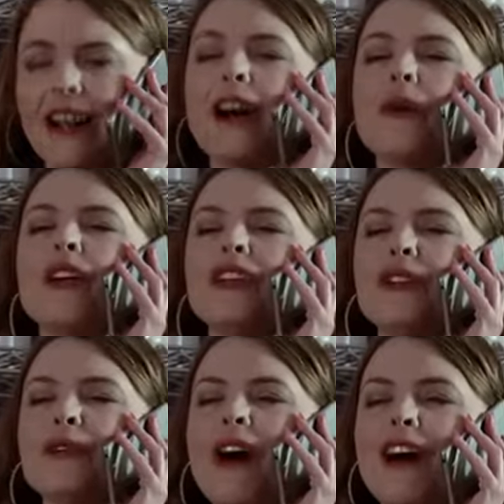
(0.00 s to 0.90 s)
Oh,
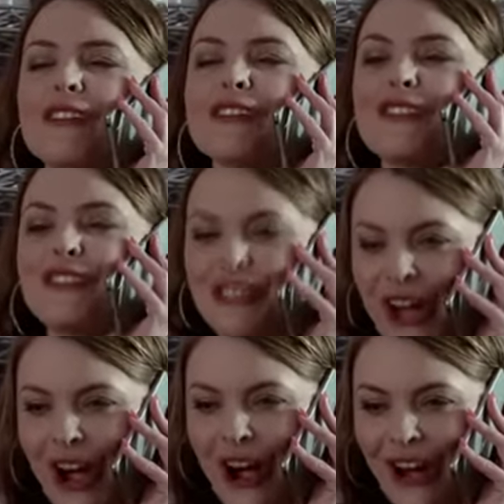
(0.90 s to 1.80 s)
you are a
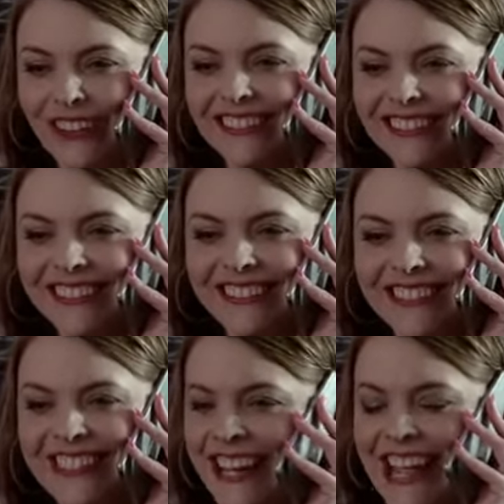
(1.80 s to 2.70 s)
star.
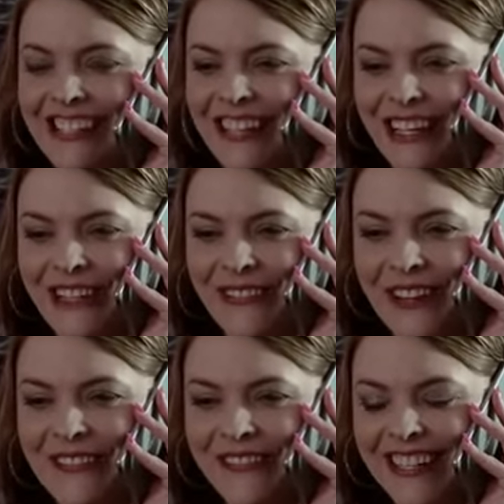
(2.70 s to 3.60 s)
Yes, thank you
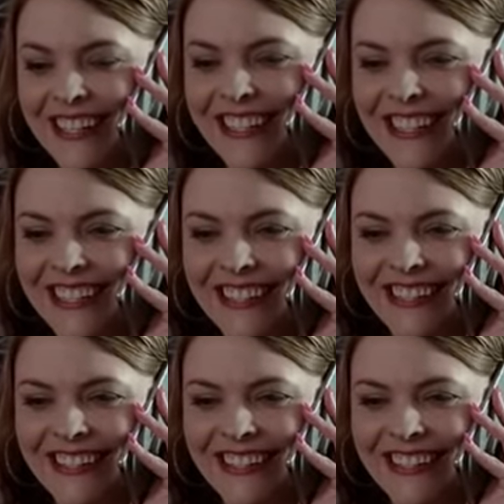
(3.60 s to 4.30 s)
very much.